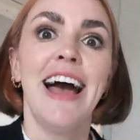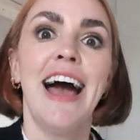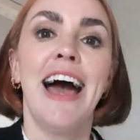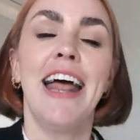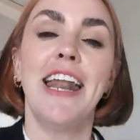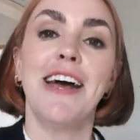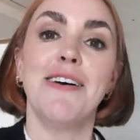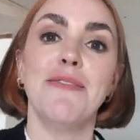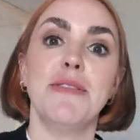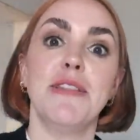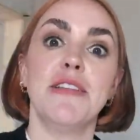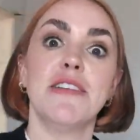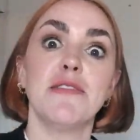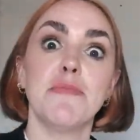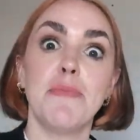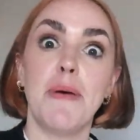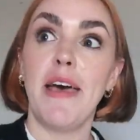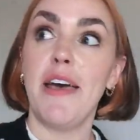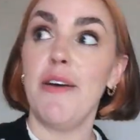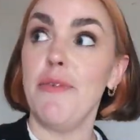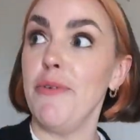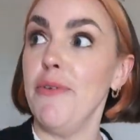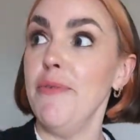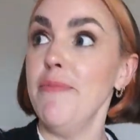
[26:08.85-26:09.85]
And now in the
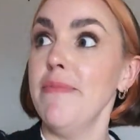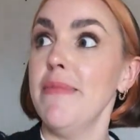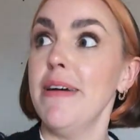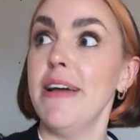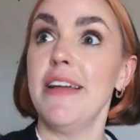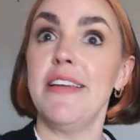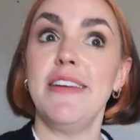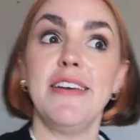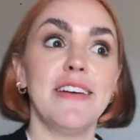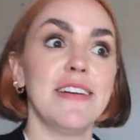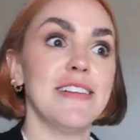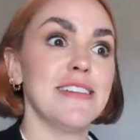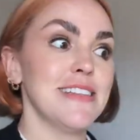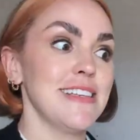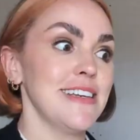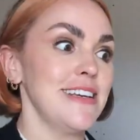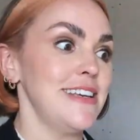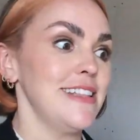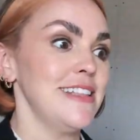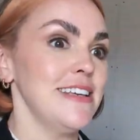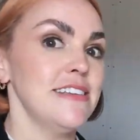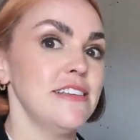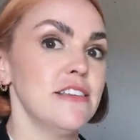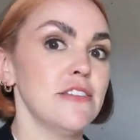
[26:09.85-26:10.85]
spare room, and you can
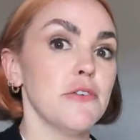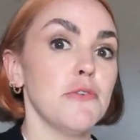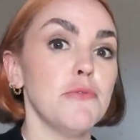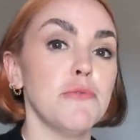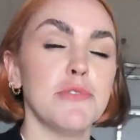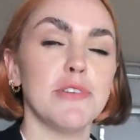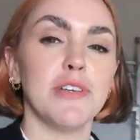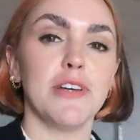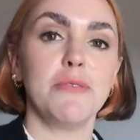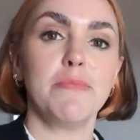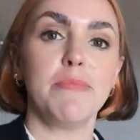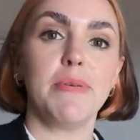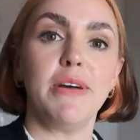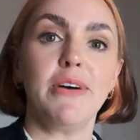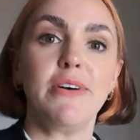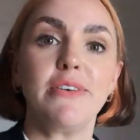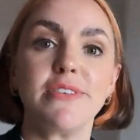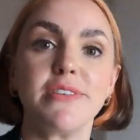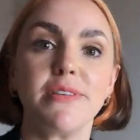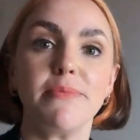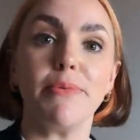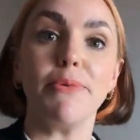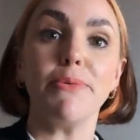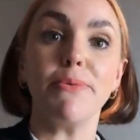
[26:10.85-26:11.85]
see this is also
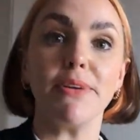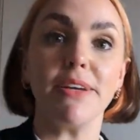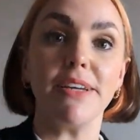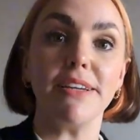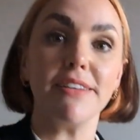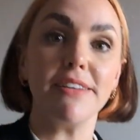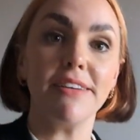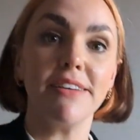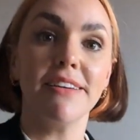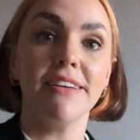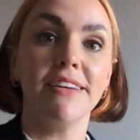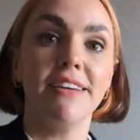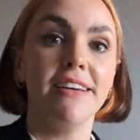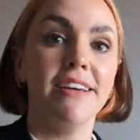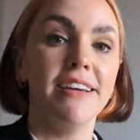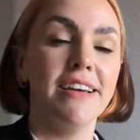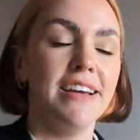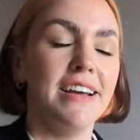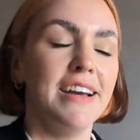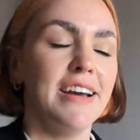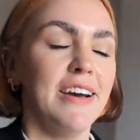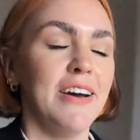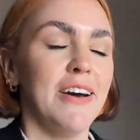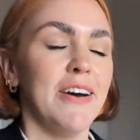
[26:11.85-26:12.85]
plasterboarded.
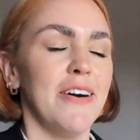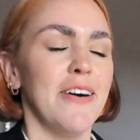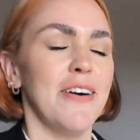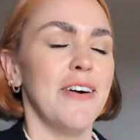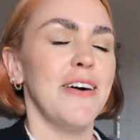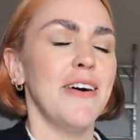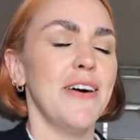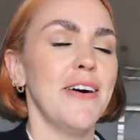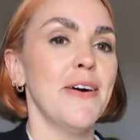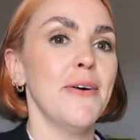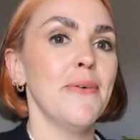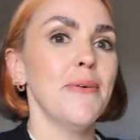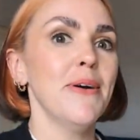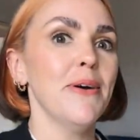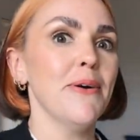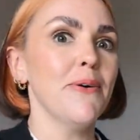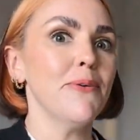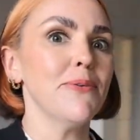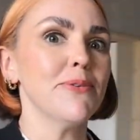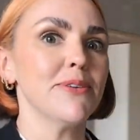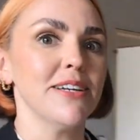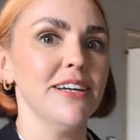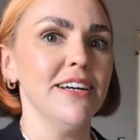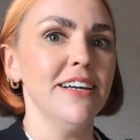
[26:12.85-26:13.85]
We're
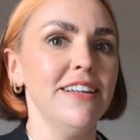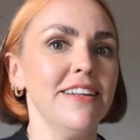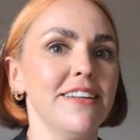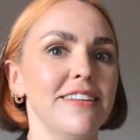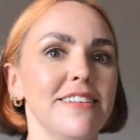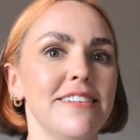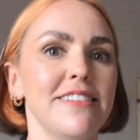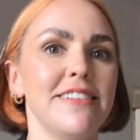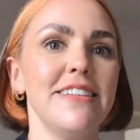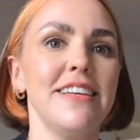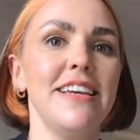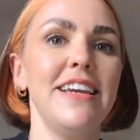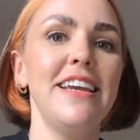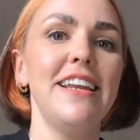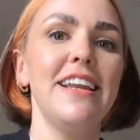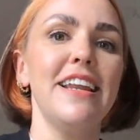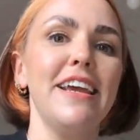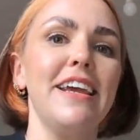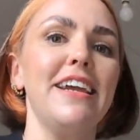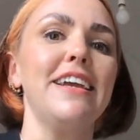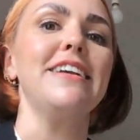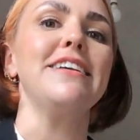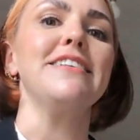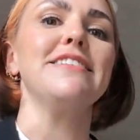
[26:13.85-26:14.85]
all done.
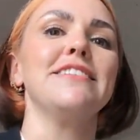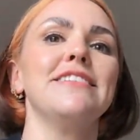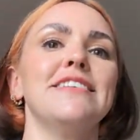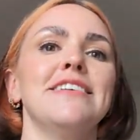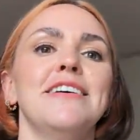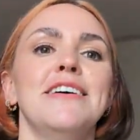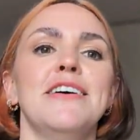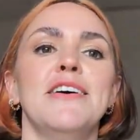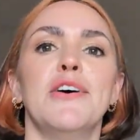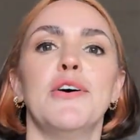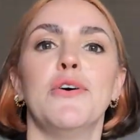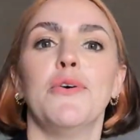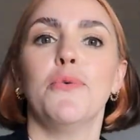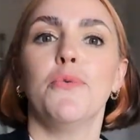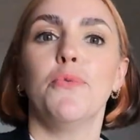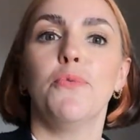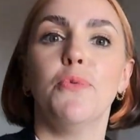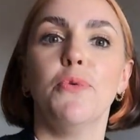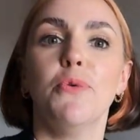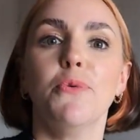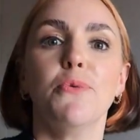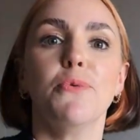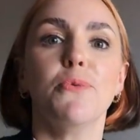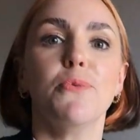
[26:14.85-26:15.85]
Ceilings,
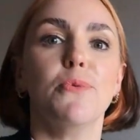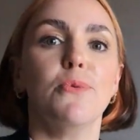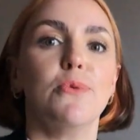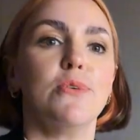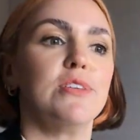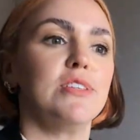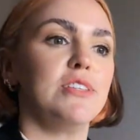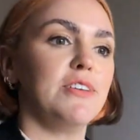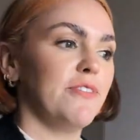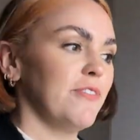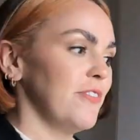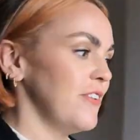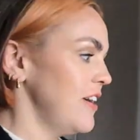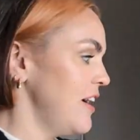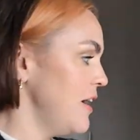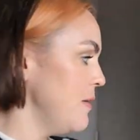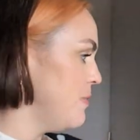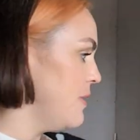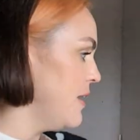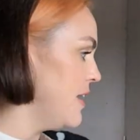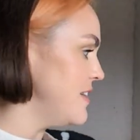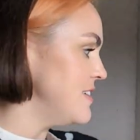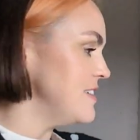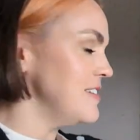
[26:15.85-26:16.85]
walls, the
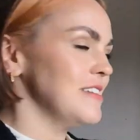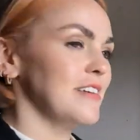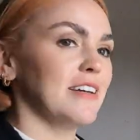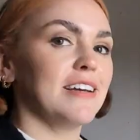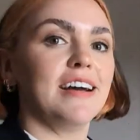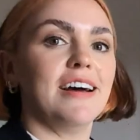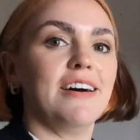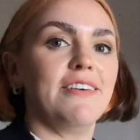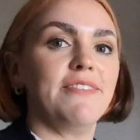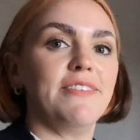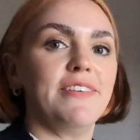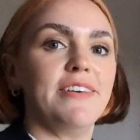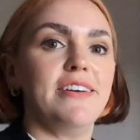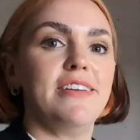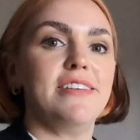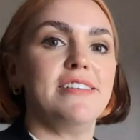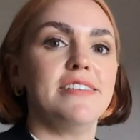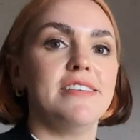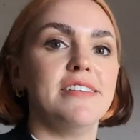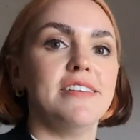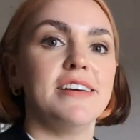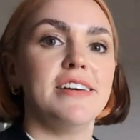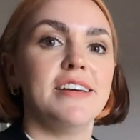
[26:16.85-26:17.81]
fireplaces are covered.